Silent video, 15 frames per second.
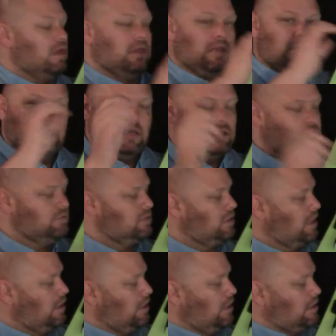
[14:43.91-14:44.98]
You take the
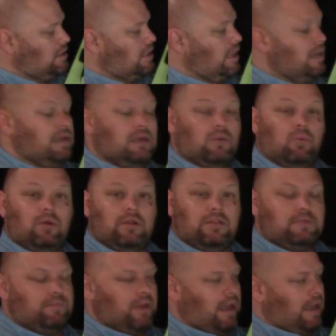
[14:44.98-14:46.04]
receipt. You slide it into one of these
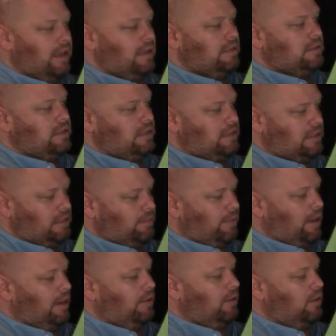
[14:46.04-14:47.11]
pockets. It's in the
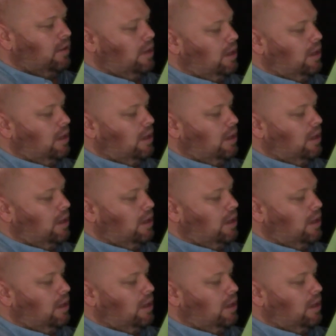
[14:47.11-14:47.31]
binder.